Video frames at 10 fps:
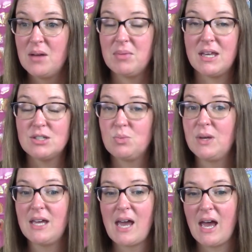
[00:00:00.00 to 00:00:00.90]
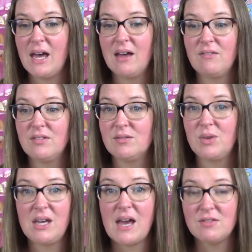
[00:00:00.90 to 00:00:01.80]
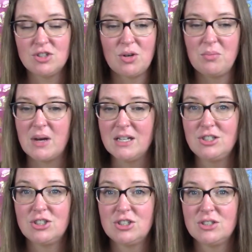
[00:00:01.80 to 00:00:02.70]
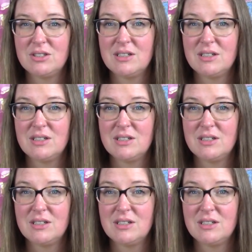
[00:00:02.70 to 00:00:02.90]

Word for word: because we have we have so much.